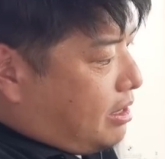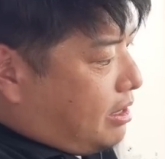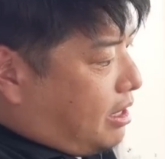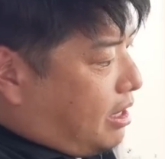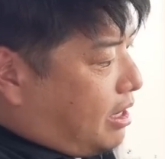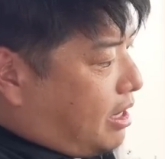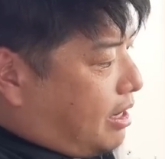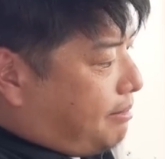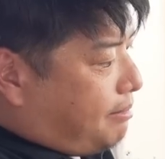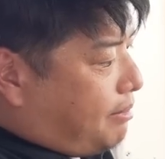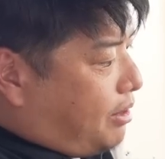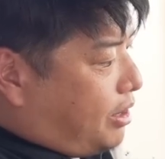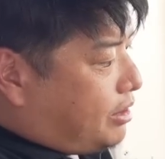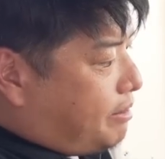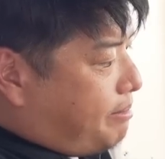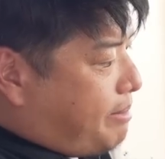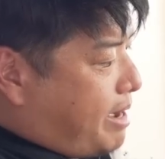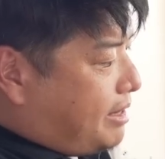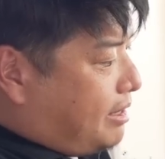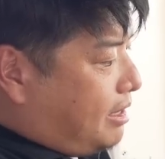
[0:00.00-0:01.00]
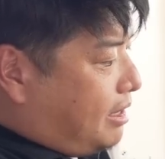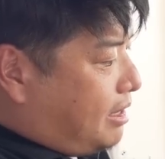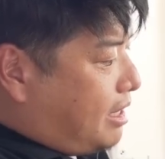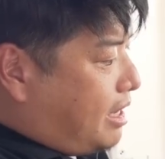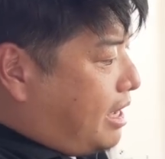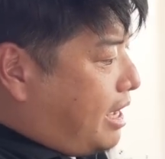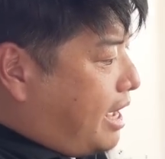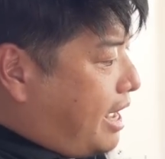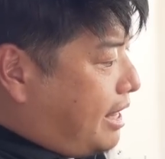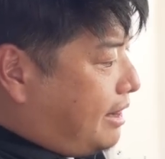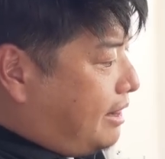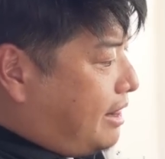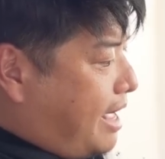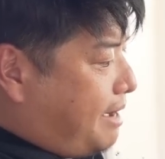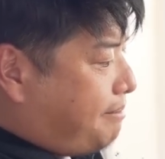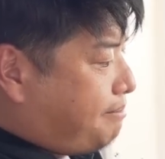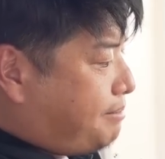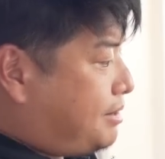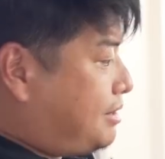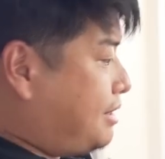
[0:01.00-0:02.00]
automatic
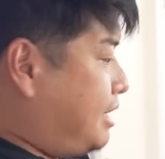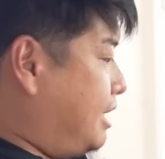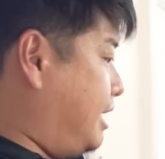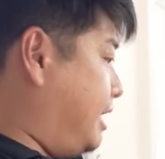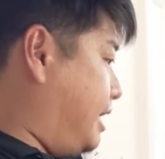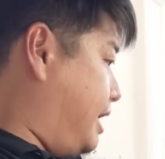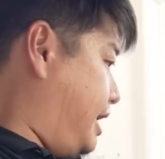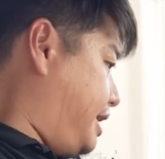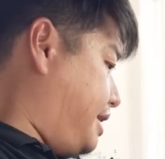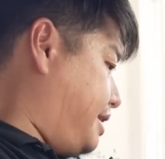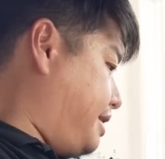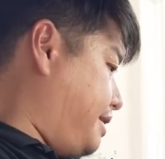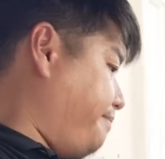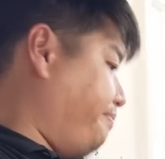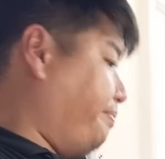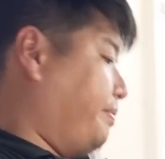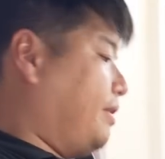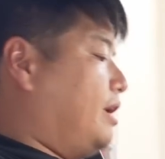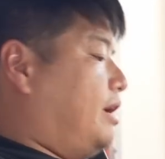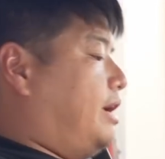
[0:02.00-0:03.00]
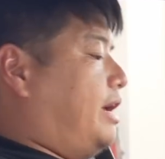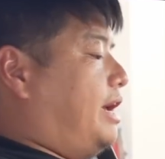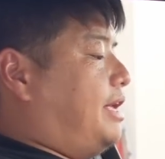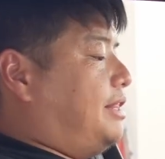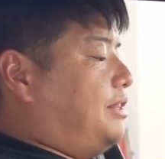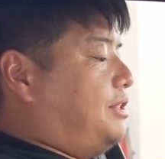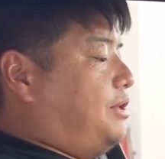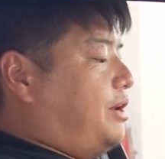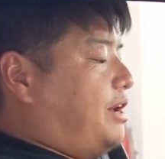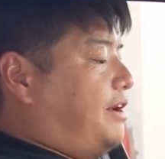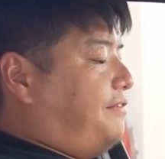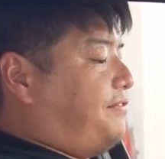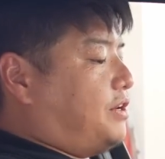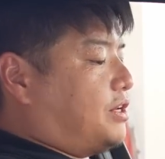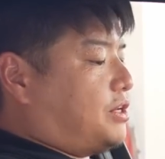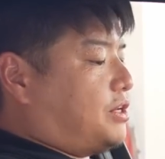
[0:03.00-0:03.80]
headlamps here, and you have your